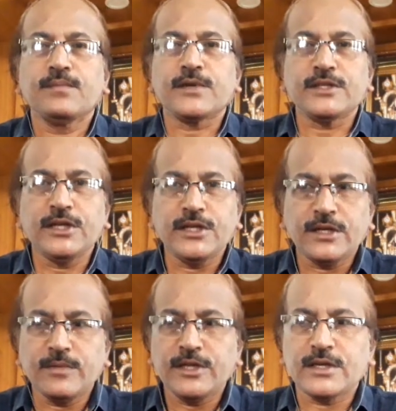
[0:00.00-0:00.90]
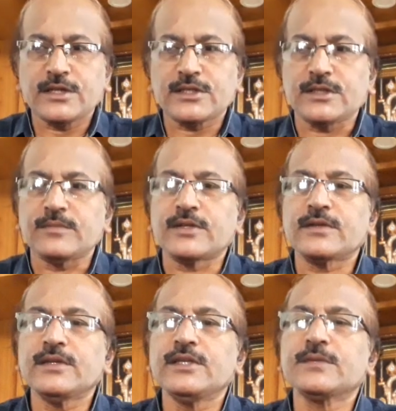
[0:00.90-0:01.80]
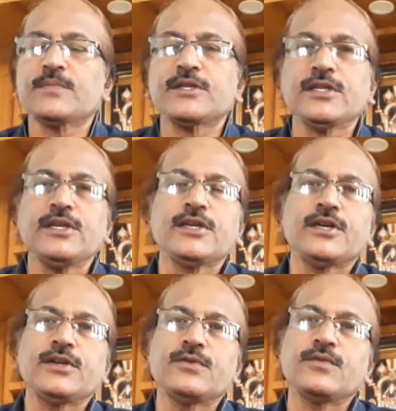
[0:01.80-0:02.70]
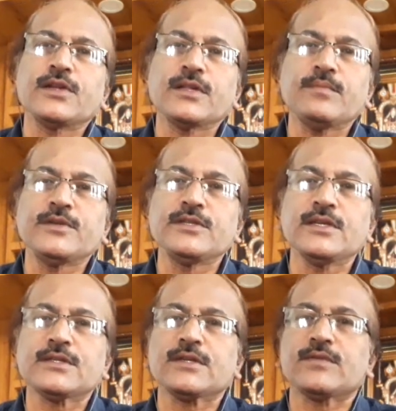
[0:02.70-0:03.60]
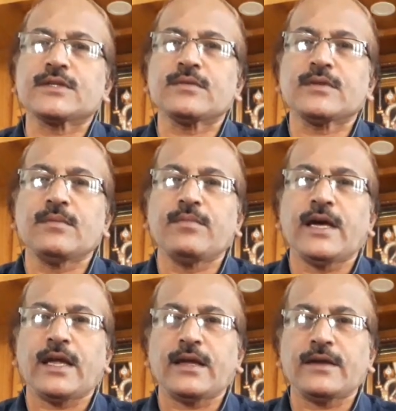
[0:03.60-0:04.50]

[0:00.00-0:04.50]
presented by the customer is presented during the business hours of the bank.